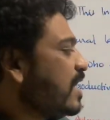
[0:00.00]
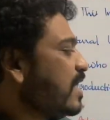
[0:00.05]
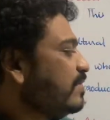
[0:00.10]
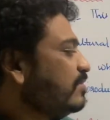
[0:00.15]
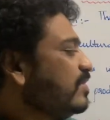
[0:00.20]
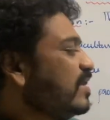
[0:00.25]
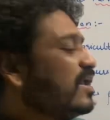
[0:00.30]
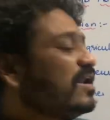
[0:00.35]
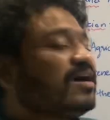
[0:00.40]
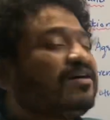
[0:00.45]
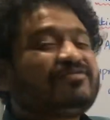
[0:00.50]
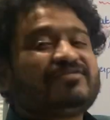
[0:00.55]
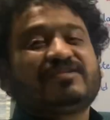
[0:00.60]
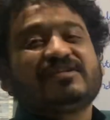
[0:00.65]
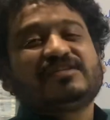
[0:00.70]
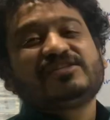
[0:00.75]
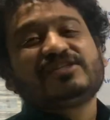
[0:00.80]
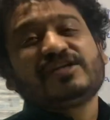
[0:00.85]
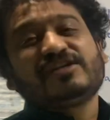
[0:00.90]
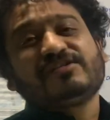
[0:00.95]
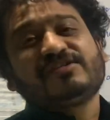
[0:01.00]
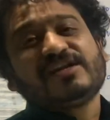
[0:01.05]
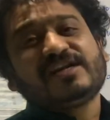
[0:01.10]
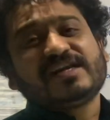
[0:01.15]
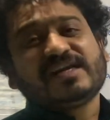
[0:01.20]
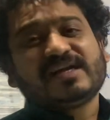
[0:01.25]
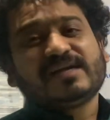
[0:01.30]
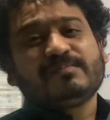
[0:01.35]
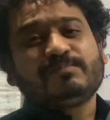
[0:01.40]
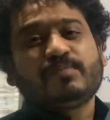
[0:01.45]
Thereafter,
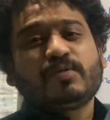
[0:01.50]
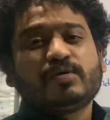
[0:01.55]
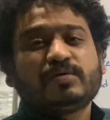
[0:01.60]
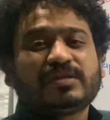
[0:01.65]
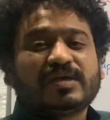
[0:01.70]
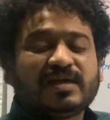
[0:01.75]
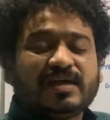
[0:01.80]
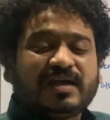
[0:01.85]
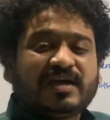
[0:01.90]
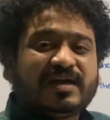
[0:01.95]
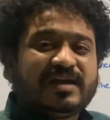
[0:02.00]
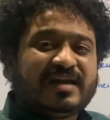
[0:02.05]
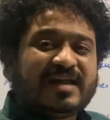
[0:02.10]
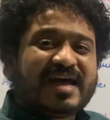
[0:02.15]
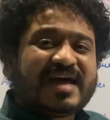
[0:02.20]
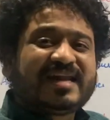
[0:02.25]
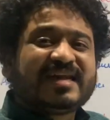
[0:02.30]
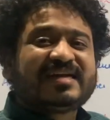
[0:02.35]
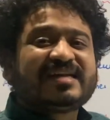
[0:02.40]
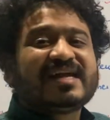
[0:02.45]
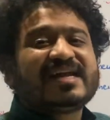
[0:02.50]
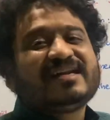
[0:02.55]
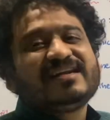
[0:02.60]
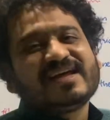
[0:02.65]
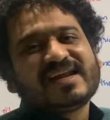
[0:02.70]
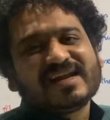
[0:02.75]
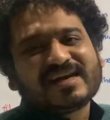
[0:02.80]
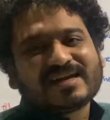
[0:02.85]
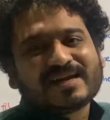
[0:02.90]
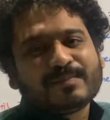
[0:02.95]
generating both indirect and
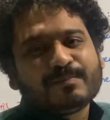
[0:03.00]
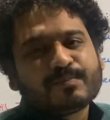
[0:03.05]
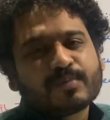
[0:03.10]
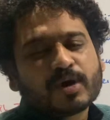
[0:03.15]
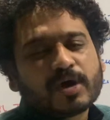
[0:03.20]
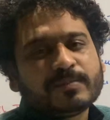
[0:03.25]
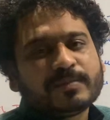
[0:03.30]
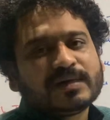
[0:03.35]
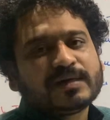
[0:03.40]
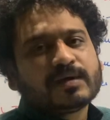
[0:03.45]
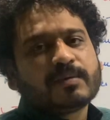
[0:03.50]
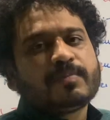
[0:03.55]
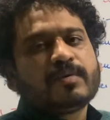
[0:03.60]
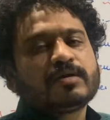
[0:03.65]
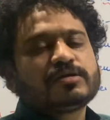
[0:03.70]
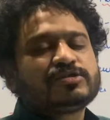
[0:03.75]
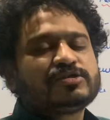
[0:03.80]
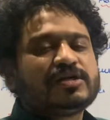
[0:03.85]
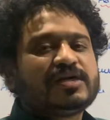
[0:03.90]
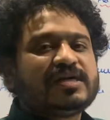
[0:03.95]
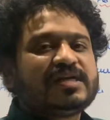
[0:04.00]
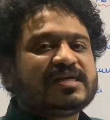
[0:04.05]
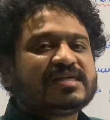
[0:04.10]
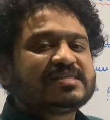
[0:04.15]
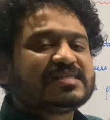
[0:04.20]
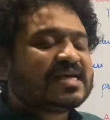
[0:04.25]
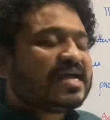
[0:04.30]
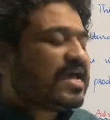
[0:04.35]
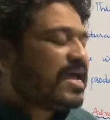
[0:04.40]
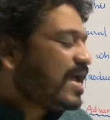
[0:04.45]
direct employment
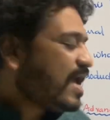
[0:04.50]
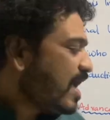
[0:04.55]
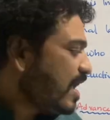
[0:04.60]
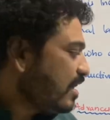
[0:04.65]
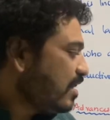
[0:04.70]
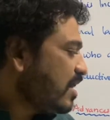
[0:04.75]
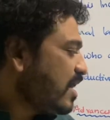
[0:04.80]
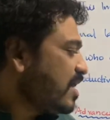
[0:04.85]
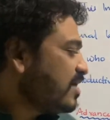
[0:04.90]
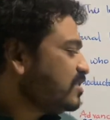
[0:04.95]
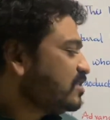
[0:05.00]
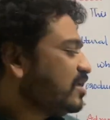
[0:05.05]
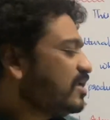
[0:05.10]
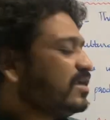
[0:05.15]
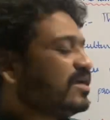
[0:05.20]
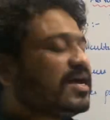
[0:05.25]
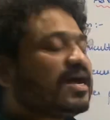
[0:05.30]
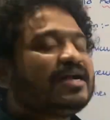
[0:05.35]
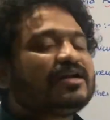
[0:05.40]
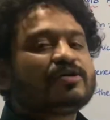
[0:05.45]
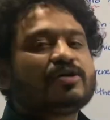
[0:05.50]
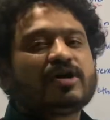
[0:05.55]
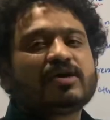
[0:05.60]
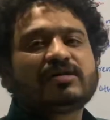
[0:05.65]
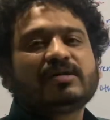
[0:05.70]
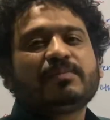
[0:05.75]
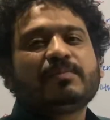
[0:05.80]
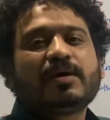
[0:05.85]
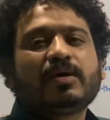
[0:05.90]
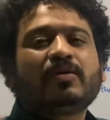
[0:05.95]
opportunities. And lastly, I talked
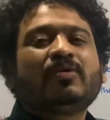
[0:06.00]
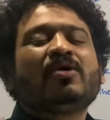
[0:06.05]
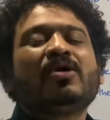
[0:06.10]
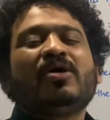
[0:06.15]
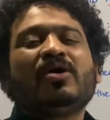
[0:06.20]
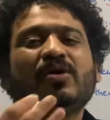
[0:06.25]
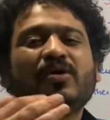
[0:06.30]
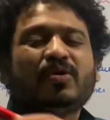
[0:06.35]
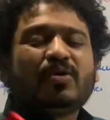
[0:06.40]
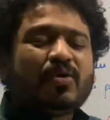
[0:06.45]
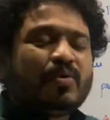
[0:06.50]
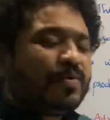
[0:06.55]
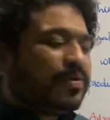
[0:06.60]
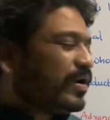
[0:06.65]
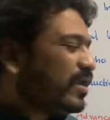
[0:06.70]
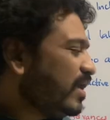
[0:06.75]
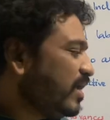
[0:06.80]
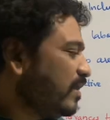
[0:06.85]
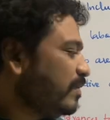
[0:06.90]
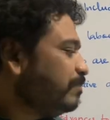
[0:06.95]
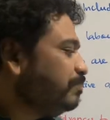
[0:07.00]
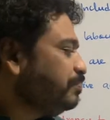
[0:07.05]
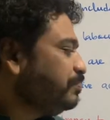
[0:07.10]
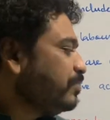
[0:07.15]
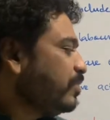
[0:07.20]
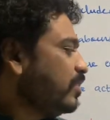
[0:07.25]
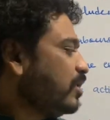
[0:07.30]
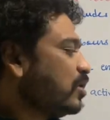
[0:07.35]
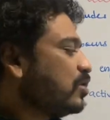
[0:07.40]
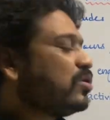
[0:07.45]
about lowering
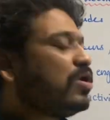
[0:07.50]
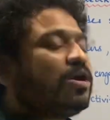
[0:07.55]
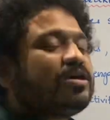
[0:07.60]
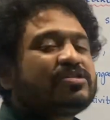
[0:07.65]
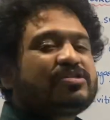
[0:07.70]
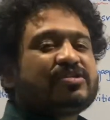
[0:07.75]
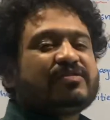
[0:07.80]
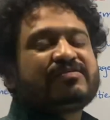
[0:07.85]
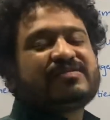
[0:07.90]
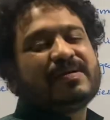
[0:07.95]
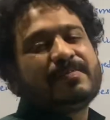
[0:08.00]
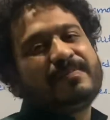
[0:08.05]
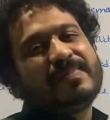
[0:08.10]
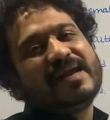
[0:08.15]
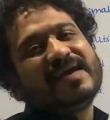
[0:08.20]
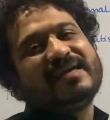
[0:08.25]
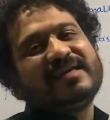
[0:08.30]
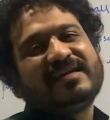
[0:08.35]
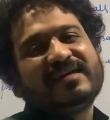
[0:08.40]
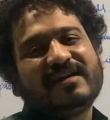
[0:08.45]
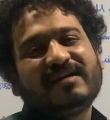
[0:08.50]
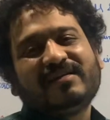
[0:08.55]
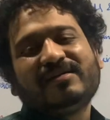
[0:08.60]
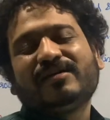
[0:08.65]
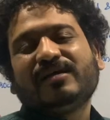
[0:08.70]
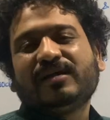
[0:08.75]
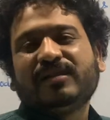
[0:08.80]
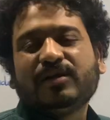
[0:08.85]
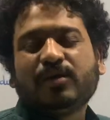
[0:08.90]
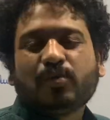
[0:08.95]
the cost of supplying
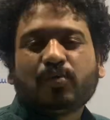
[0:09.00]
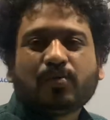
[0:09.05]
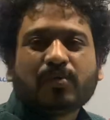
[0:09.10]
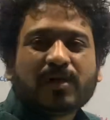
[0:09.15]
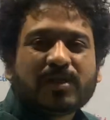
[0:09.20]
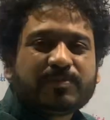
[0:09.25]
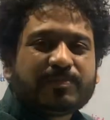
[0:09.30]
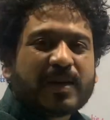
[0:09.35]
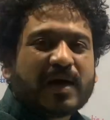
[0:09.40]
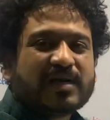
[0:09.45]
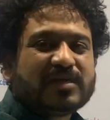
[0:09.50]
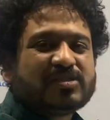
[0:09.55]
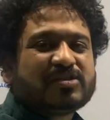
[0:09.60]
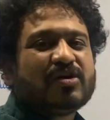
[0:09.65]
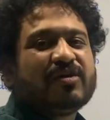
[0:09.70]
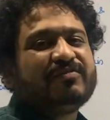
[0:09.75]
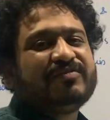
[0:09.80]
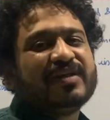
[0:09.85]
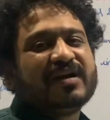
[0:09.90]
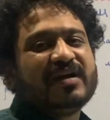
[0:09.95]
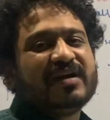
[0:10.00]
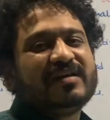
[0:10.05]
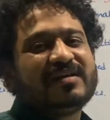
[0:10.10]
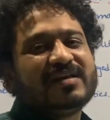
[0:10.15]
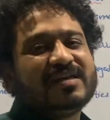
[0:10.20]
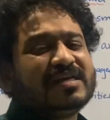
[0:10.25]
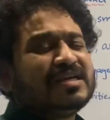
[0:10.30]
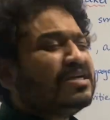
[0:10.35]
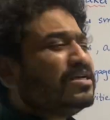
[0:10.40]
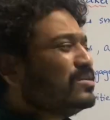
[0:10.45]
credit in the rural parts of the
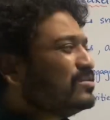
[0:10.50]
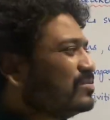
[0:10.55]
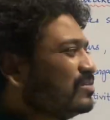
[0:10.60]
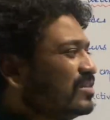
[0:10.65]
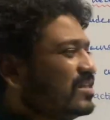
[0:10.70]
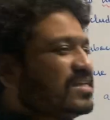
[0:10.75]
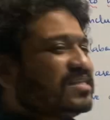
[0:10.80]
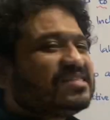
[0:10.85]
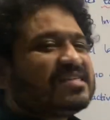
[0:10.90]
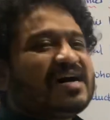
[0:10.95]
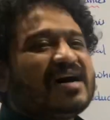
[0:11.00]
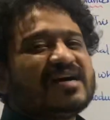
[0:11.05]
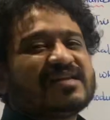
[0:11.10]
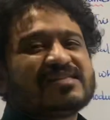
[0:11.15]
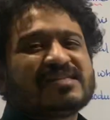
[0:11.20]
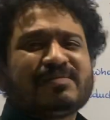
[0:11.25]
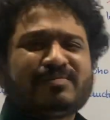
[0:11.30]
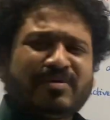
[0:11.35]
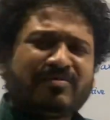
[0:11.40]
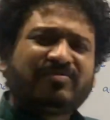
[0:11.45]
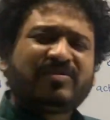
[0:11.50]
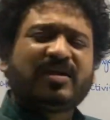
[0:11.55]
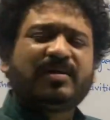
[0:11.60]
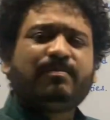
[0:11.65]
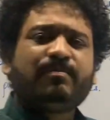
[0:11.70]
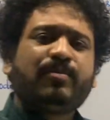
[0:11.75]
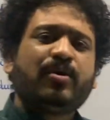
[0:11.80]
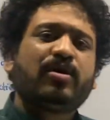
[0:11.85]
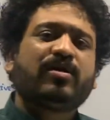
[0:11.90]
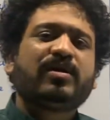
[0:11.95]
country. So these are some of the
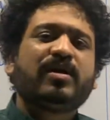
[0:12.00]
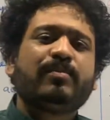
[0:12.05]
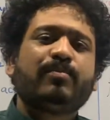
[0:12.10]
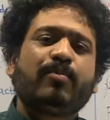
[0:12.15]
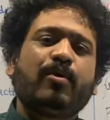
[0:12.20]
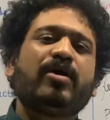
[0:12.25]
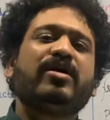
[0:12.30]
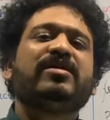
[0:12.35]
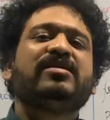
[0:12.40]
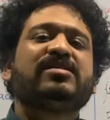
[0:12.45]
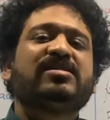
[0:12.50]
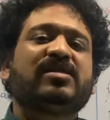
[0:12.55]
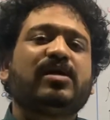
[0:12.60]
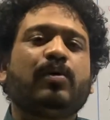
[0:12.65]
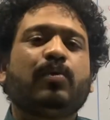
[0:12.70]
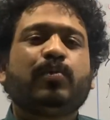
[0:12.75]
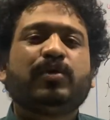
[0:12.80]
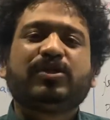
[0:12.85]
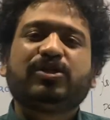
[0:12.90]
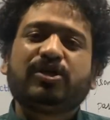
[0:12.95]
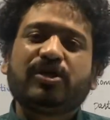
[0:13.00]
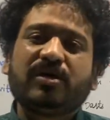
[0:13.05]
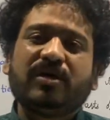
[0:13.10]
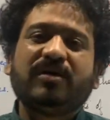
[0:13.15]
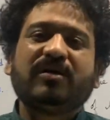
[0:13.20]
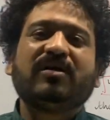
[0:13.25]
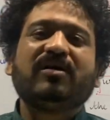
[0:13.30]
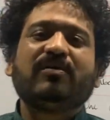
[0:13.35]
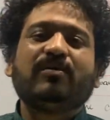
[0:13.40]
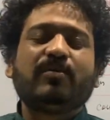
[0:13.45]
important points which
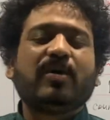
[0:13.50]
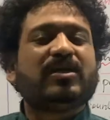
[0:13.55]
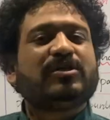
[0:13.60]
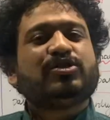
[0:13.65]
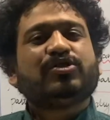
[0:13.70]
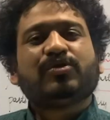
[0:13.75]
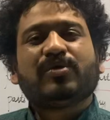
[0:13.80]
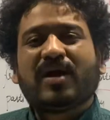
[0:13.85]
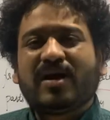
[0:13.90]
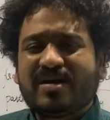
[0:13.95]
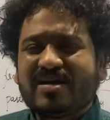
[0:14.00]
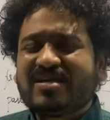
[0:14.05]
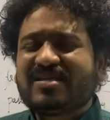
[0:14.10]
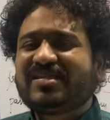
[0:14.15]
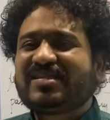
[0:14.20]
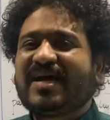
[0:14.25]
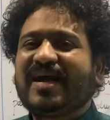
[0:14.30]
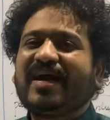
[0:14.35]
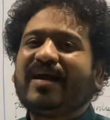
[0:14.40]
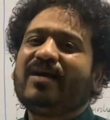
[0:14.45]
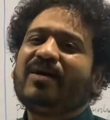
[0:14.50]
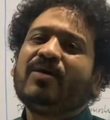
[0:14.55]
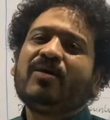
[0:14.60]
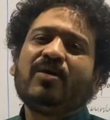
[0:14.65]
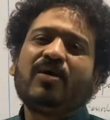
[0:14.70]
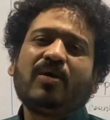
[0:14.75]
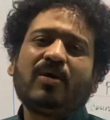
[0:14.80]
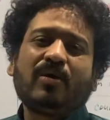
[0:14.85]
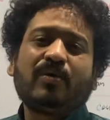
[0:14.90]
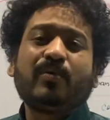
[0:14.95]
one should understand,
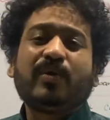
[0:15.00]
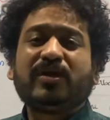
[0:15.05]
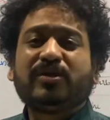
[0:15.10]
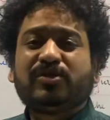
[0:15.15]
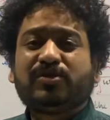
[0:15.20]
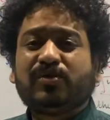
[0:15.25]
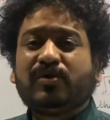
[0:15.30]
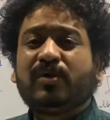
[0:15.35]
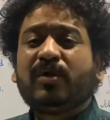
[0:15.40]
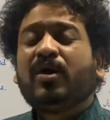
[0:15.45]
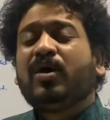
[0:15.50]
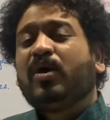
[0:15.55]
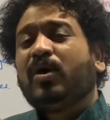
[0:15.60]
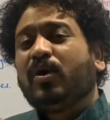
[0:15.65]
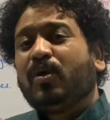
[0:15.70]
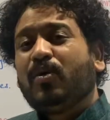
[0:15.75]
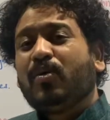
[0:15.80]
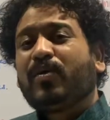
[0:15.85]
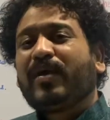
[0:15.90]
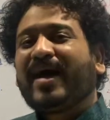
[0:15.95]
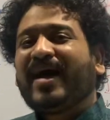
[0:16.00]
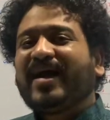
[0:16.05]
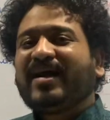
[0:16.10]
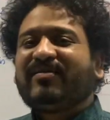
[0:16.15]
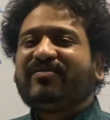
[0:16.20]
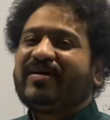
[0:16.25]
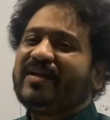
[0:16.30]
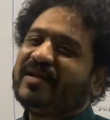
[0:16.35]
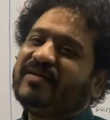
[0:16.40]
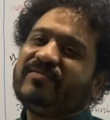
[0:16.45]
or one should look at
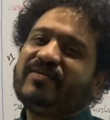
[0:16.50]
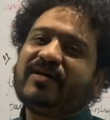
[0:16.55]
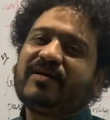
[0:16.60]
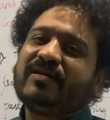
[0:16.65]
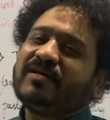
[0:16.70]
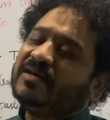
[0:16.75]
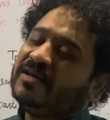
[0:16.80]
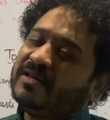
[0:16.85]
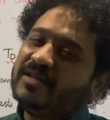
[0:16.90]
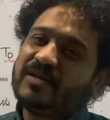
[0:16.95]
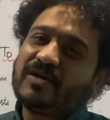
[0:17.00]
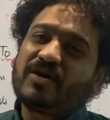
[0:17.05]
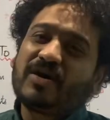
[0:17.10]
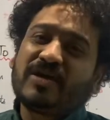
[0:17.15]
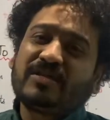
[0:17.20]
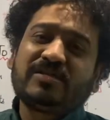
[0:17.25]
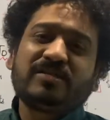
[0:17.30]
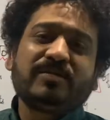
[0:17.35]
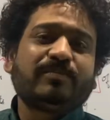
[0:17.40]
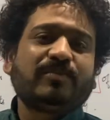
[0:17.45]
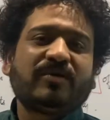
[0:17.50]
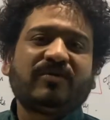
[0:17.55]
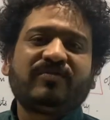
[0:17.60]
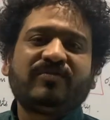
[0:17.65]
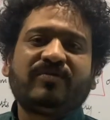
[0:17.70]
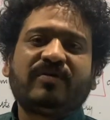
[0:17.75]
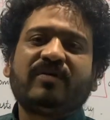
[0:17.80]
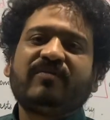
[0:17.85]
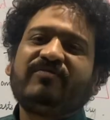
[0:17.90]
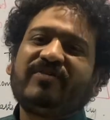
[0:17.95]
whenever the concept of
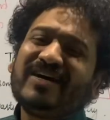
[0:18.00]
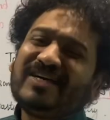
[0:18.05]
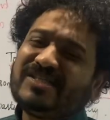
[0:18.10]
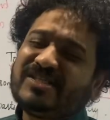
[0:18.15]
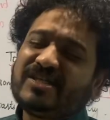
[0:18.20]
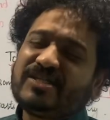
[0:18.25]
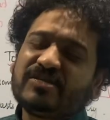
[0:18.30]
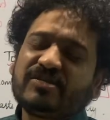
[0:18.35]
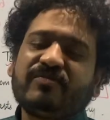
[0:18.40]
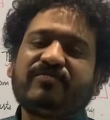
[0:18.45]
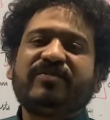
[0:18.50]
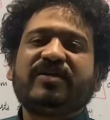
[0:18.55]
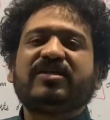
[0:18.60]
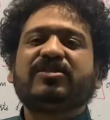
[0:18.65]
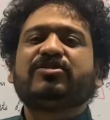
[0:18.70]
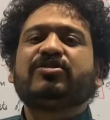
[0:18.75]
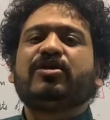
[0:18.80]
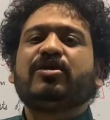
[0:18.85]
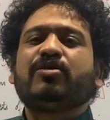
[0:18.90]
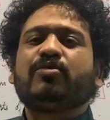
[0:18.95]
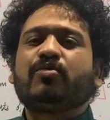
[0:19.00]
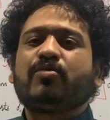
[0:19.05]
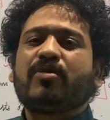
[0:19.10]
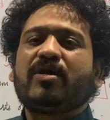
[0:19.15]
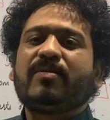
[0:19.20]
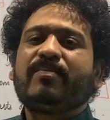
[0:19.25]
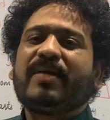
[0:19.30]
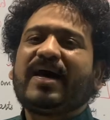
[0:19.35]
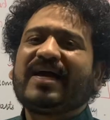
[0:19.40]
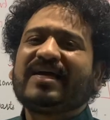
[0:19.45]
functions of regional rural
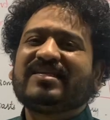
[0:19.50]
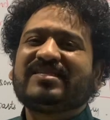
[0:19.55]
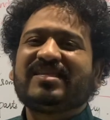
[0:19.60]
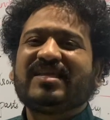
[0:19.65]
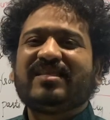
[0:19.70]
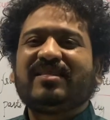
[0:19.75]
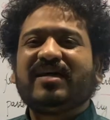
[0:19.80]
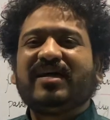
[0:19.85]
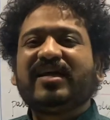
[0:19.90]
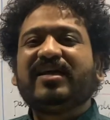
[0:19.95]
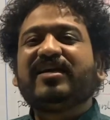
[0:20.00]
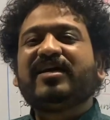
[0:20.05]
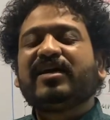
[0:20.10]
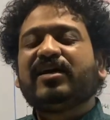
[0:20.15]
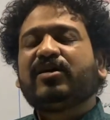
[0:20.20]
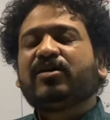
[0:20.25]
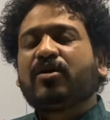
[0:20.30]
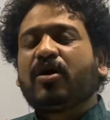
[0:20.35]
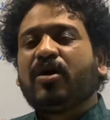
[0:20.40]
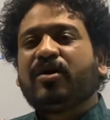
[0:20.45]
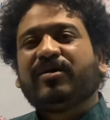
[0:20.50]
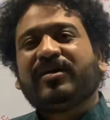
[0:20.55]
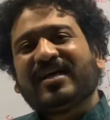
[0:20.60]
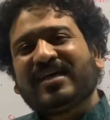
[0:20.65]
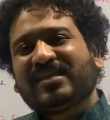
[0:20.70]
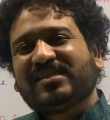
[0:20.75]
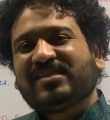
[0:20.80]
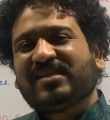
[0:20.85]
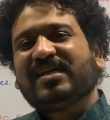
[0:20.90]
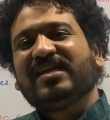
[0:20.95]
banks in the Indian
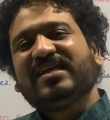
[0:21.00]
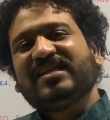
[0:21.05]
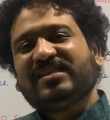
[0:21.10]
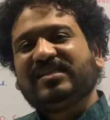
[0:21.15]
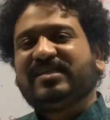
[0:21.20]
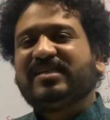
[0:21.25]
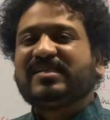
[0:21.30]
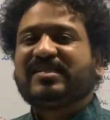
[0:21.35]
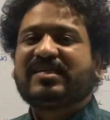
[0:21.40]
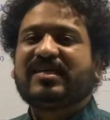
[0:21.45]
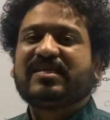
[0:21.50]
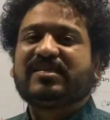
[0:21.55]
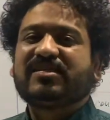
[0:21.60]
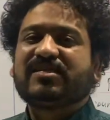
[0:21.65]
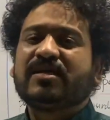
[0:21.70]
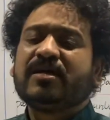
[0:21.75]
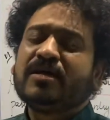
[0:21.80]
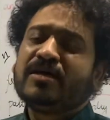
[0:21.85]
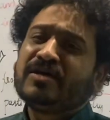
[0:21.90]
context is discussed.